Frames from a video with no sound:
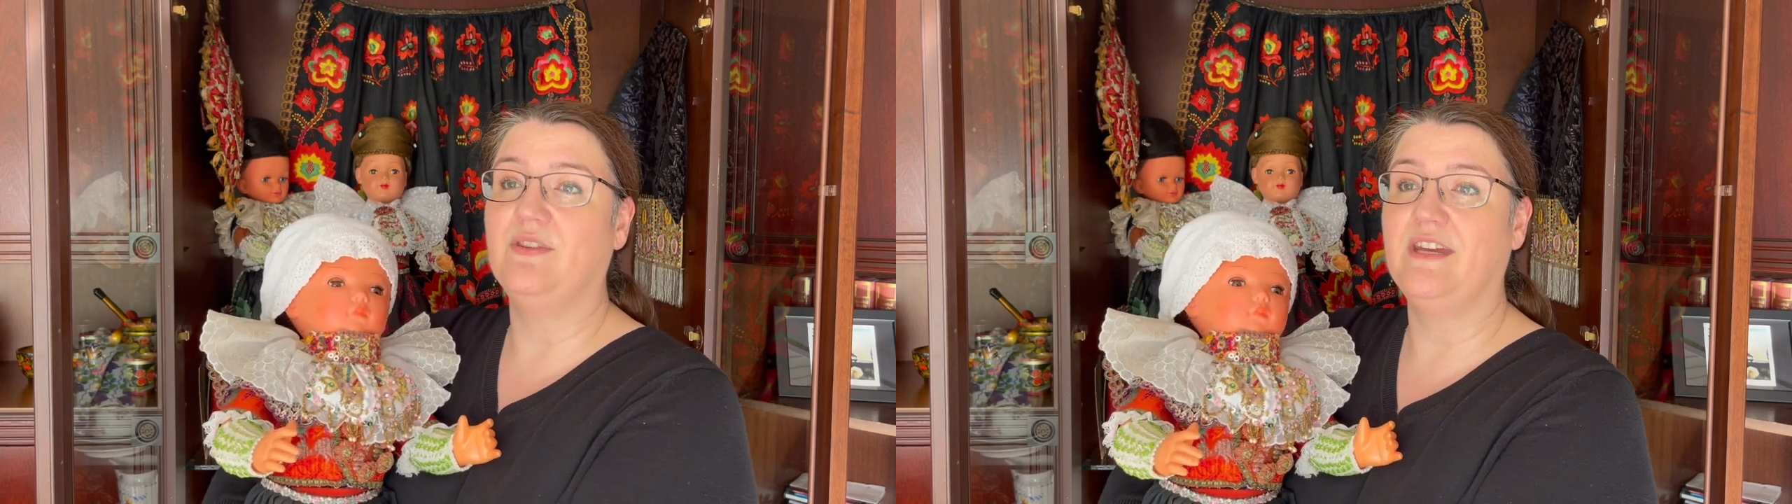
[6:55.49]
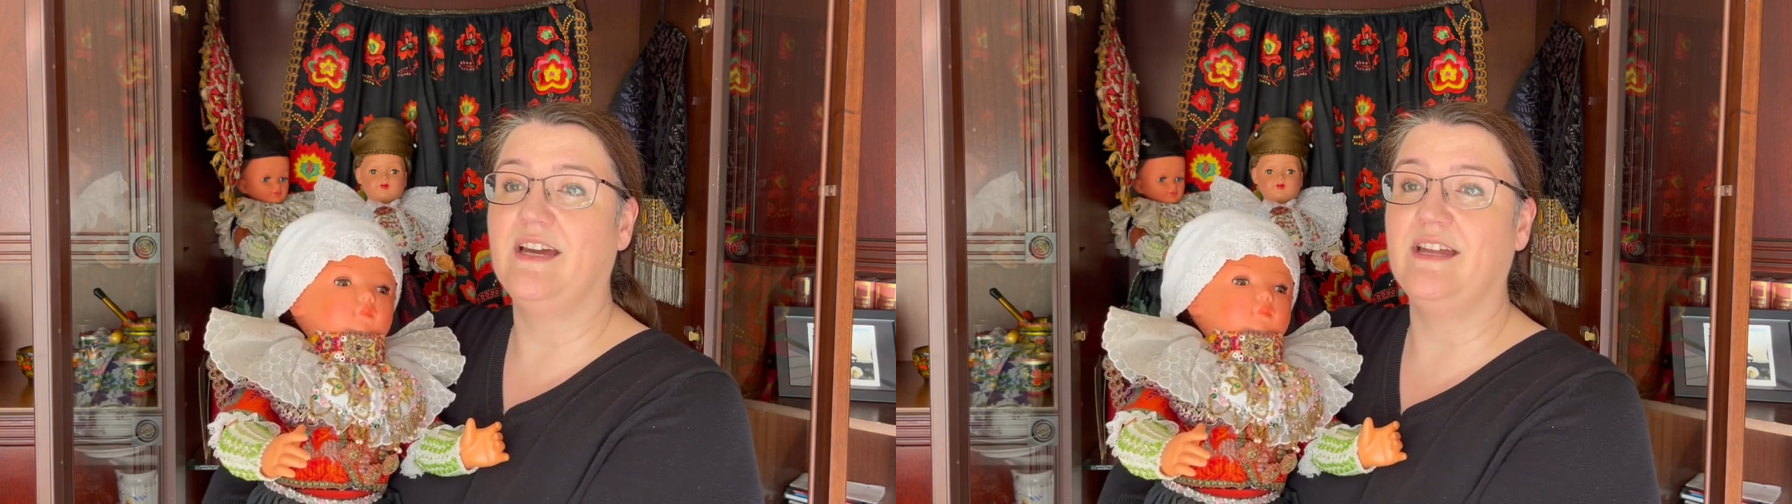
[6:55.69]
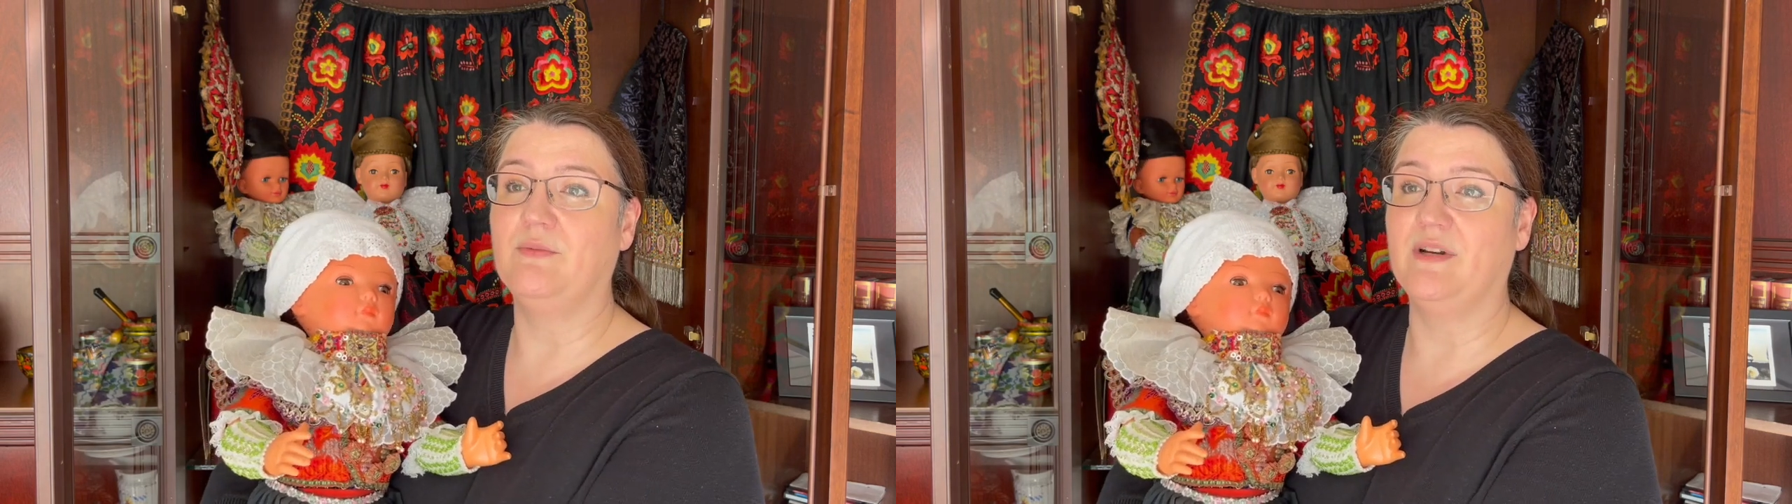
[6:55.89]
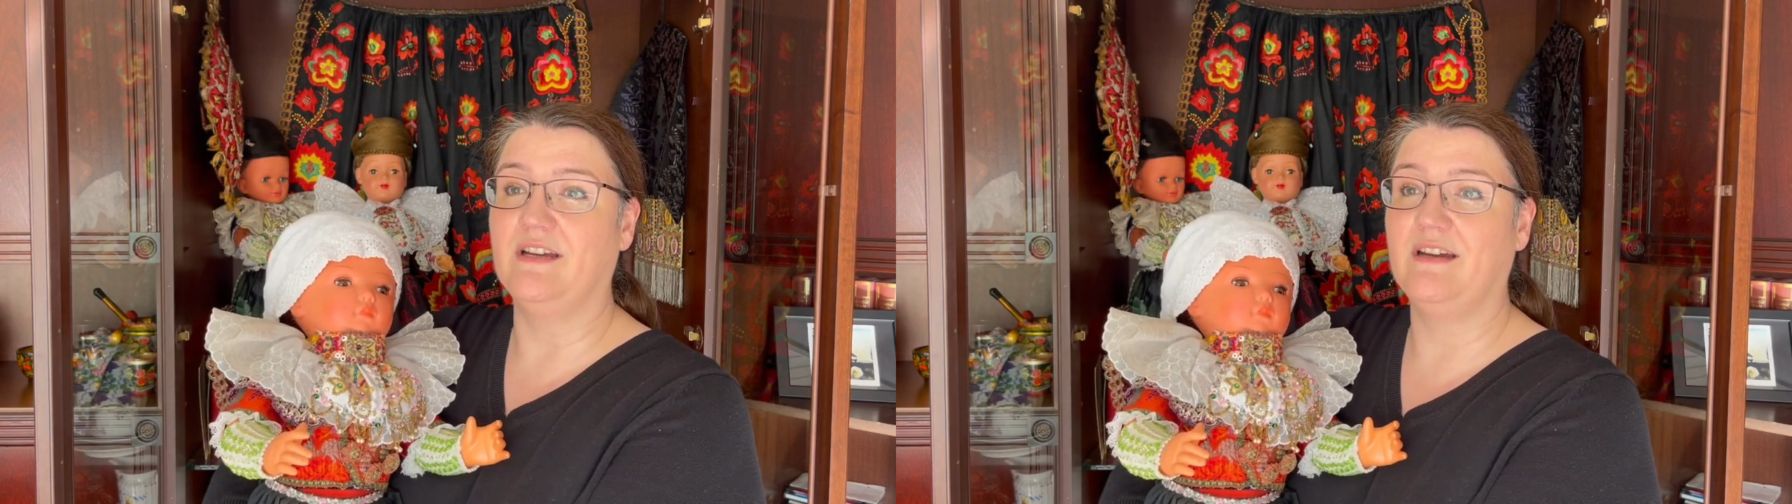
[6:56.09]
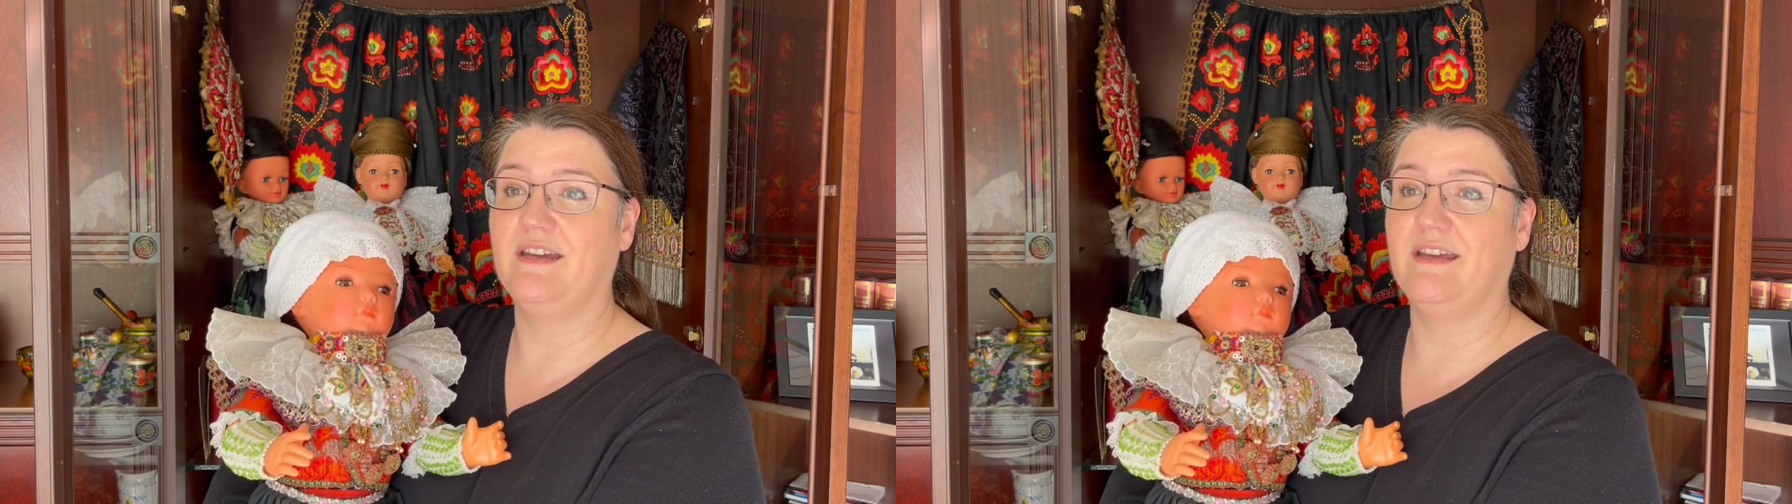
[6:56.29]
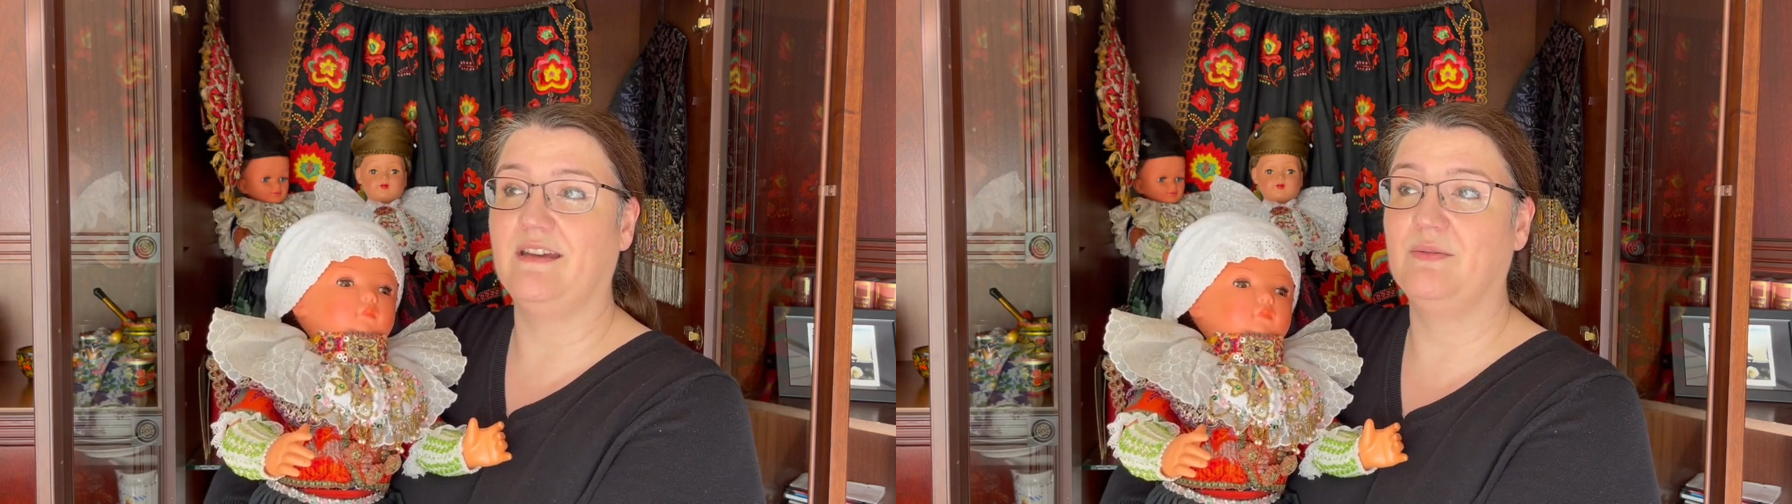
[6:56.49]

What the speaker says: that when I